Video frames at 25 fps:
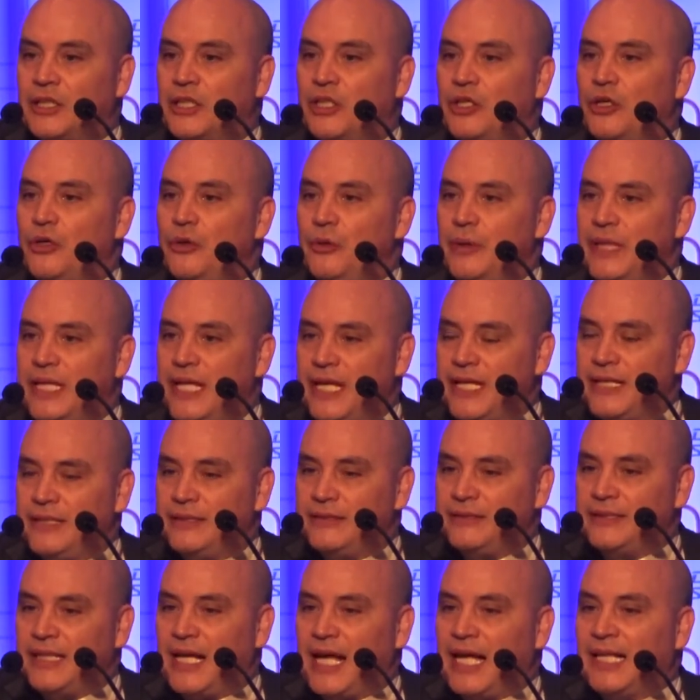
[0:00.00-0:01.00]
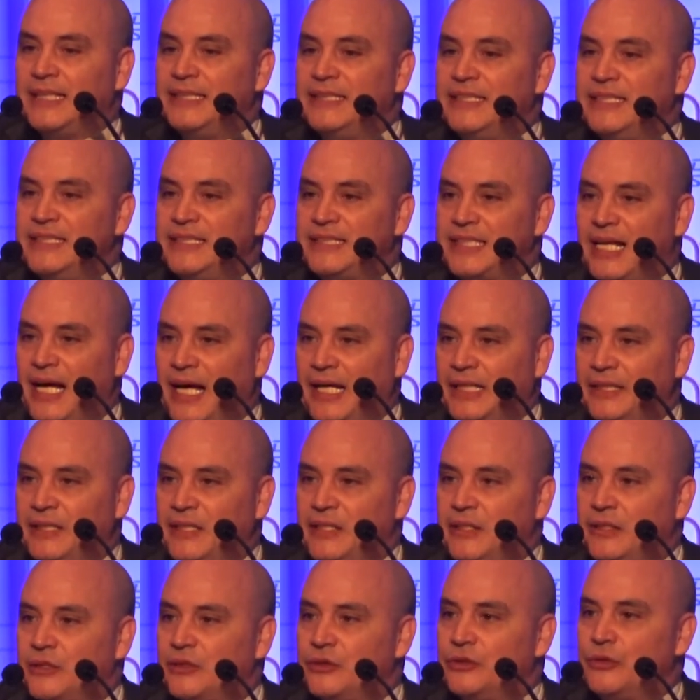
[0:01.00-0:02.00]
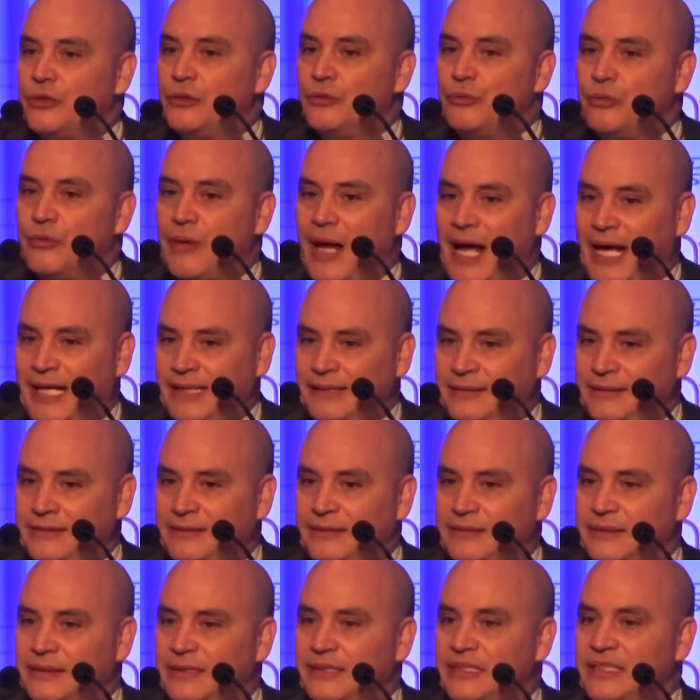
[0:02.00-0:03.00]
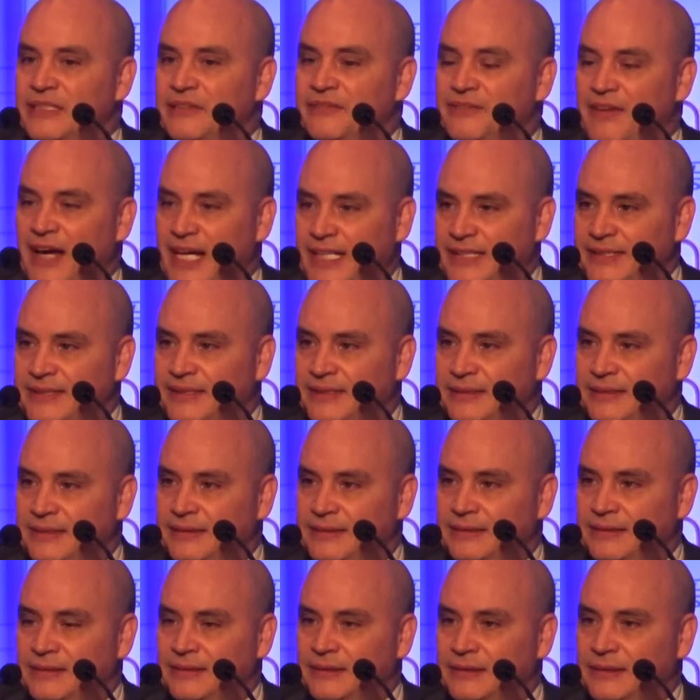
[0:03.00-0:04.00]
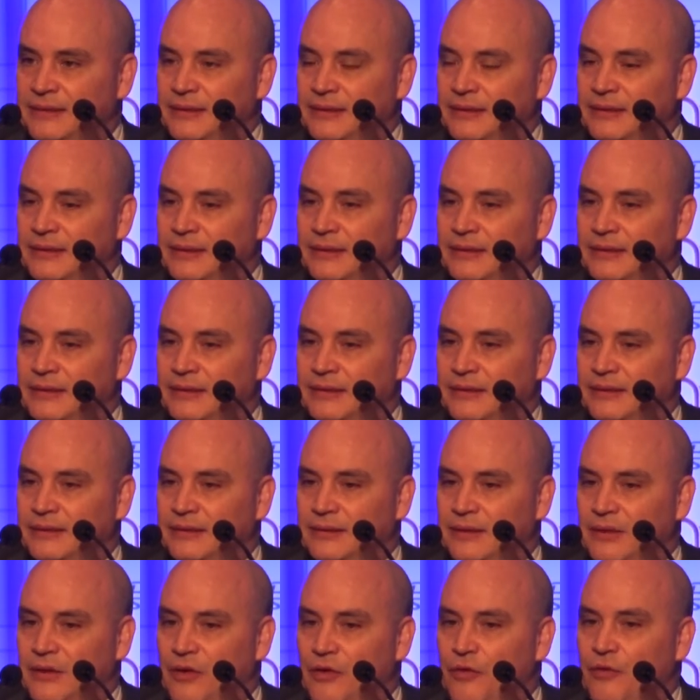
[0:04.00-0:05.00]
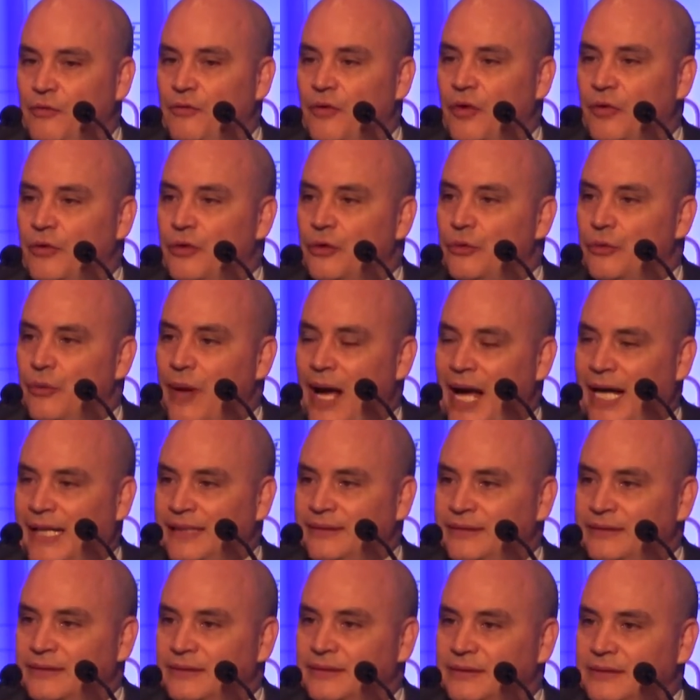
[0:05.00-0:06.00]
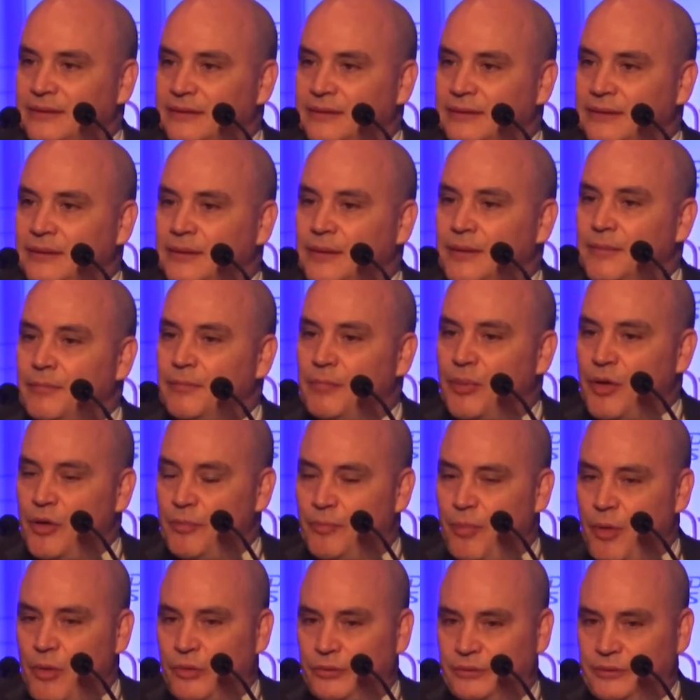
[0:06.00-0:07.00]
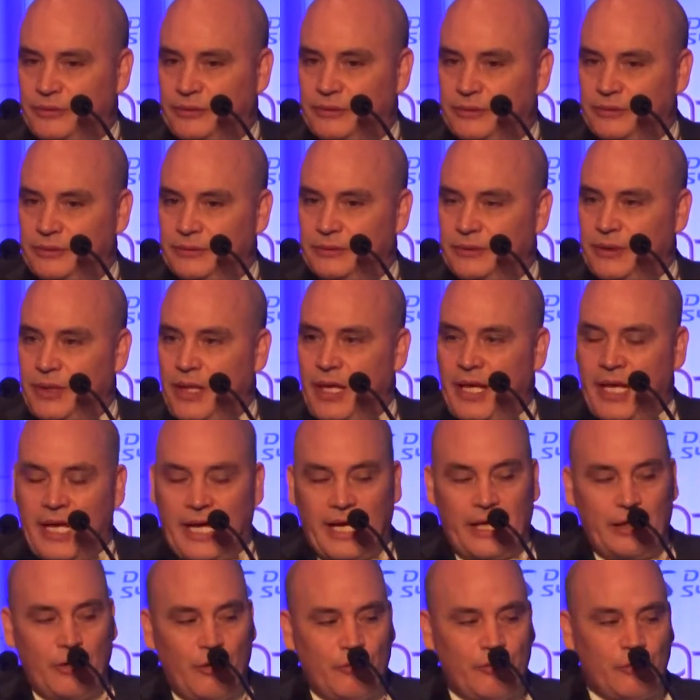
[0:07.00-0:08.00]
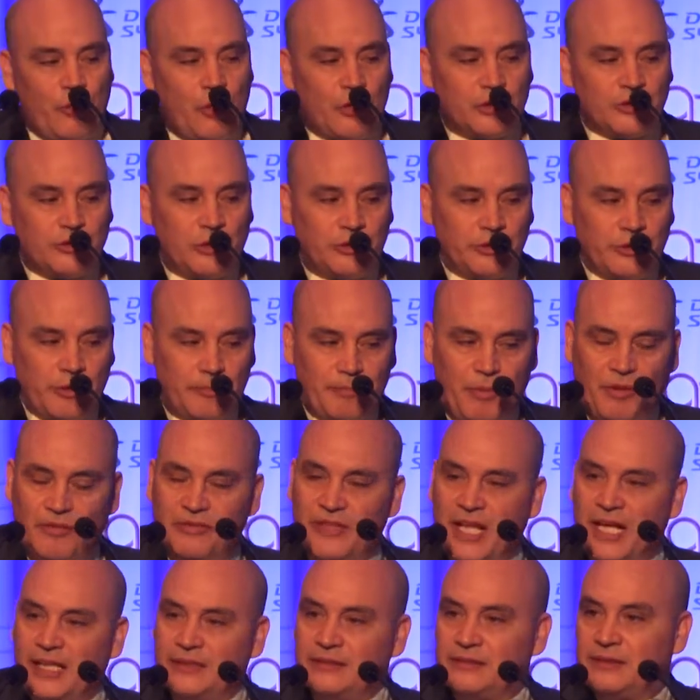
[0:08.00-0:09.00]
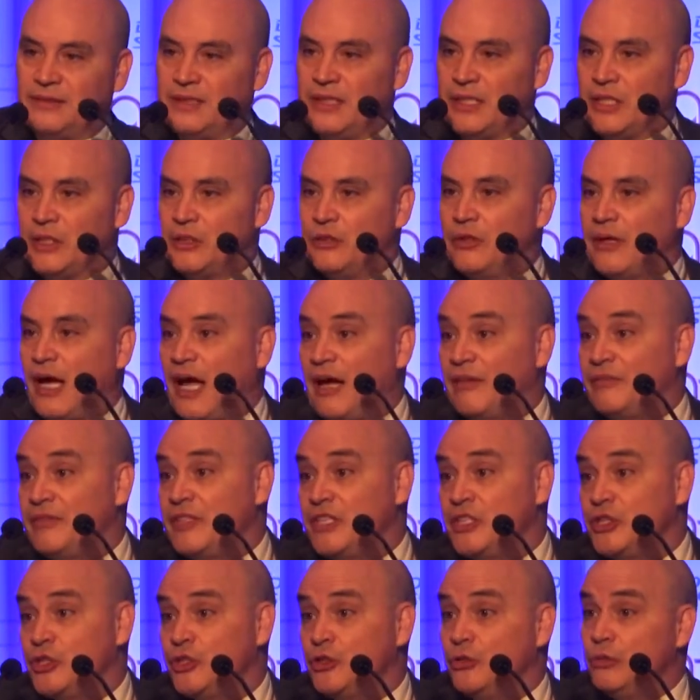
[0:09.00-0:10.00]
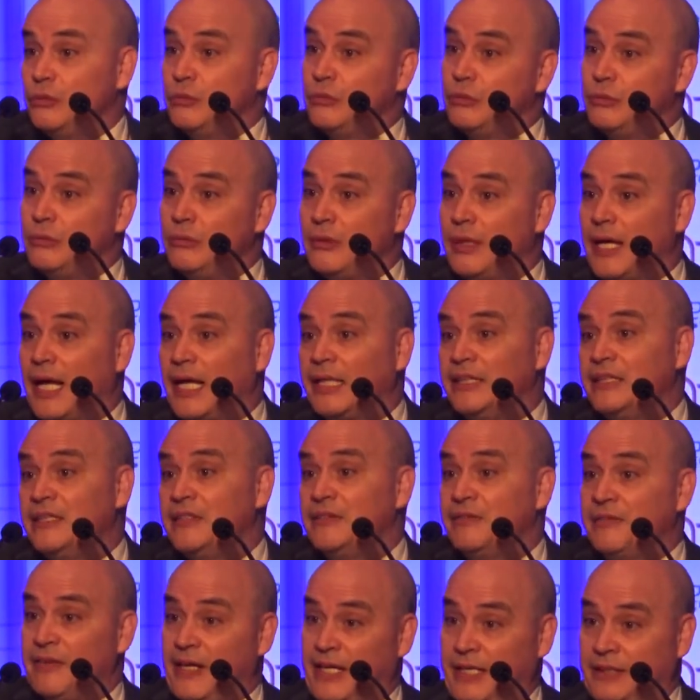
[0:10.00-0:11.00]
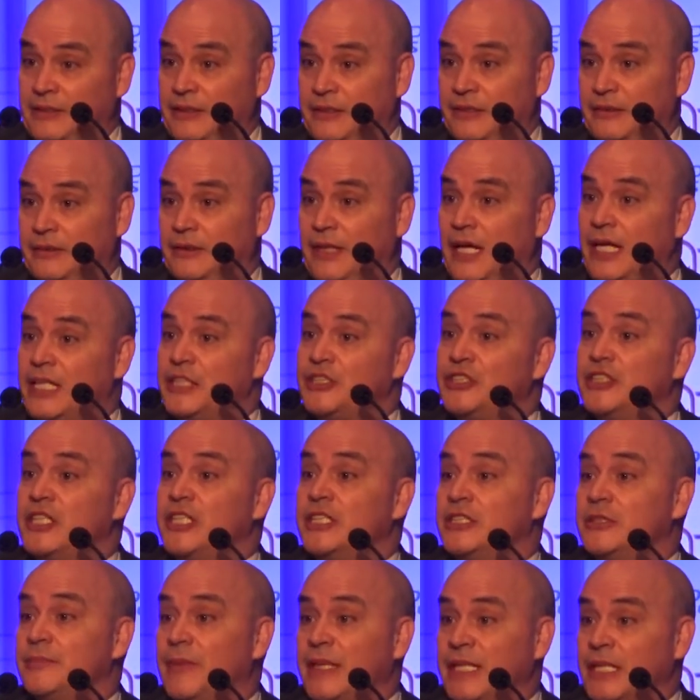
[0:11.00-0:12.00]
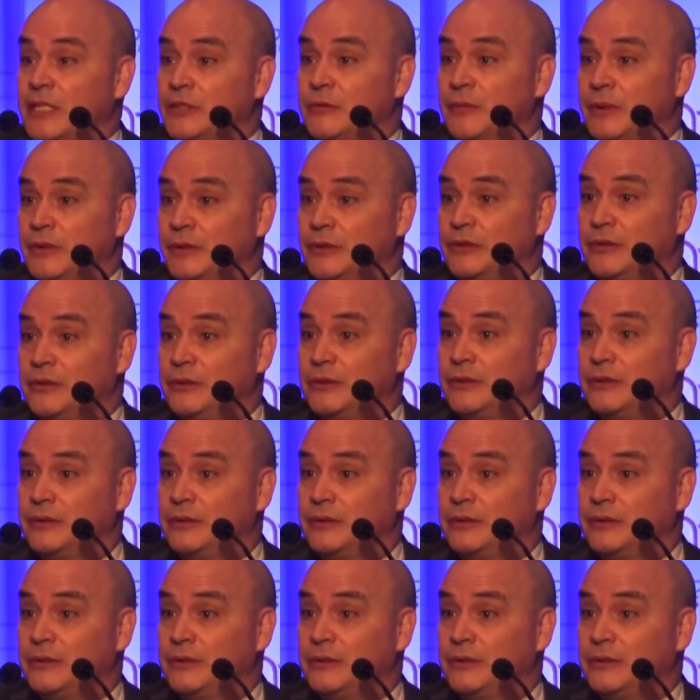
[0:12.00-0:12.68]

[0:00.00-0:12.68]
create and design the right devices for the right purpose. And of course, on top of that, you have issue and defect and change management.